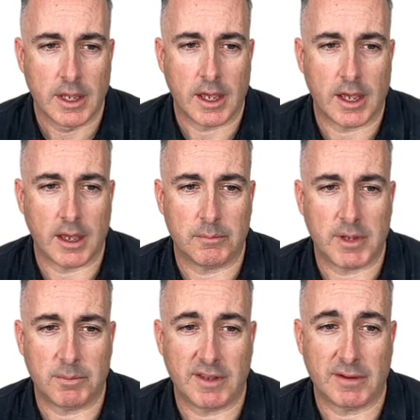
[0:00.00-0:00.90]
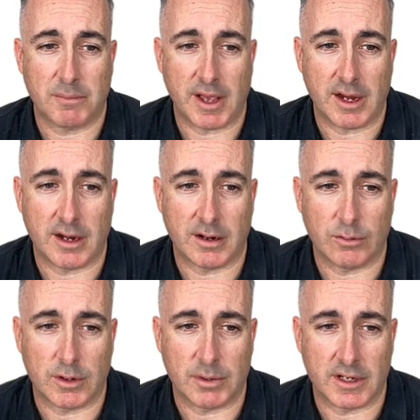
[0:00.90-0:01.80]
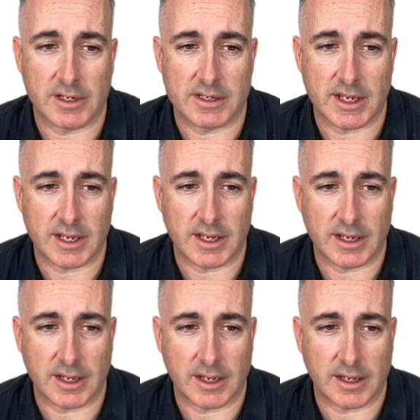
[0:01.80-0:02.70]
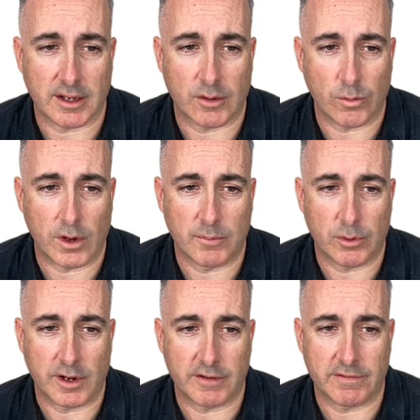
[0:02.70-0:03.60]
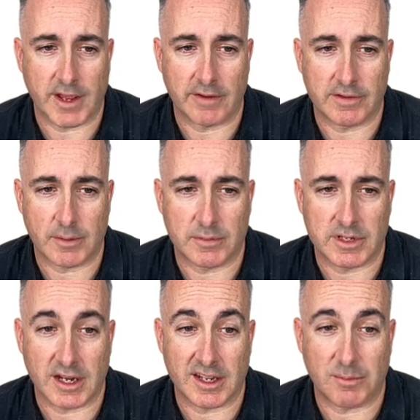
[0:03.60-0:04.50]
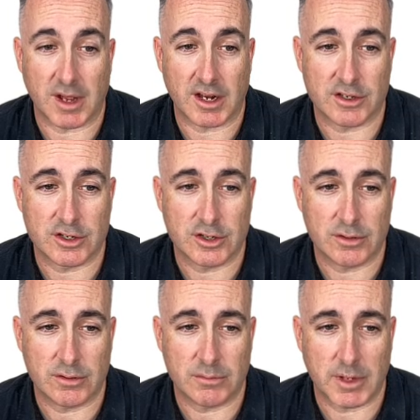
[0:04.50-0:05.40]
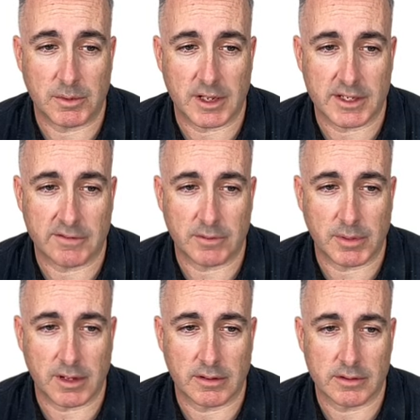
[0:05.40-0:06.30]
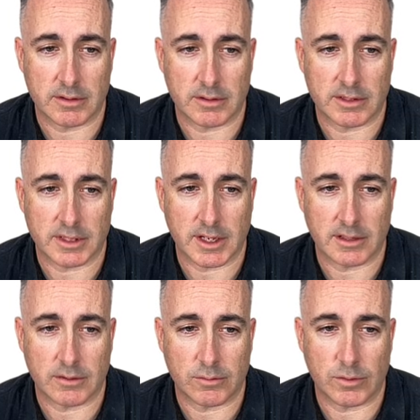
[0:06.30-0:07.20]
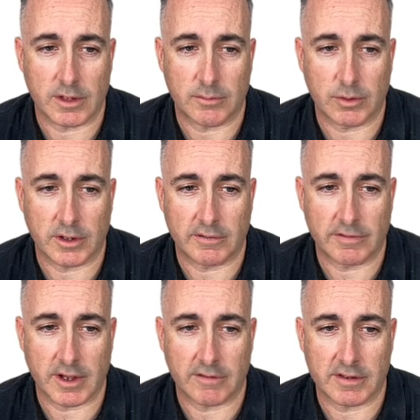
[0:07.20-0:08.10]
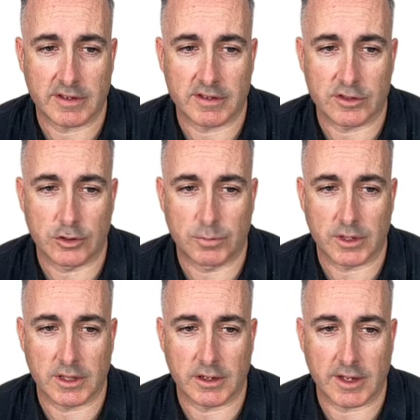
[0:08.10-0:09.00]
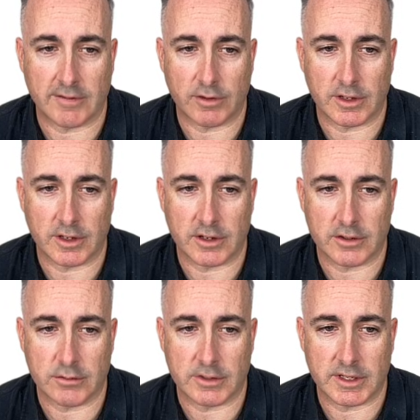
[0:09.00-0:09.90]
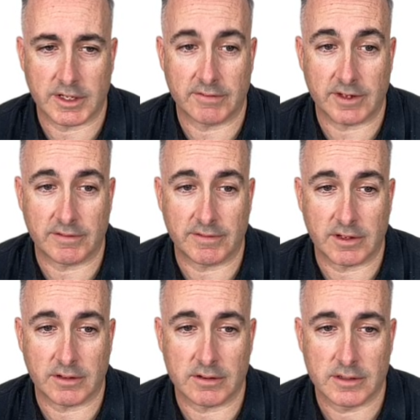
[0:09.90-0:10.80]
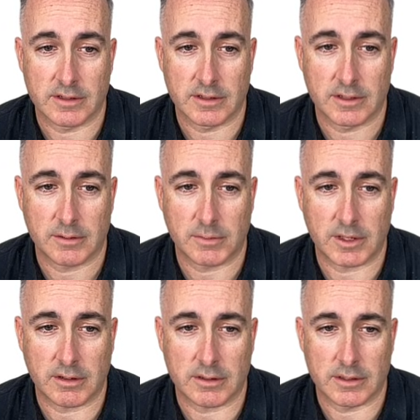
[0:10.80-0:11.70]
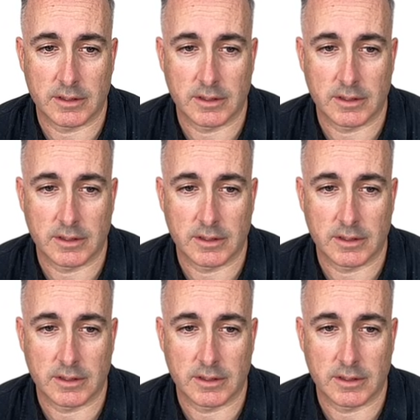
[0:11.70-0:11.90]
Uh, maybe even better would be to say uh, 1.5 times 10 to the minus 2. Maybe that's even better. So I'll say that. So 1.5. This is super clear that I've only got two significant figures, meters.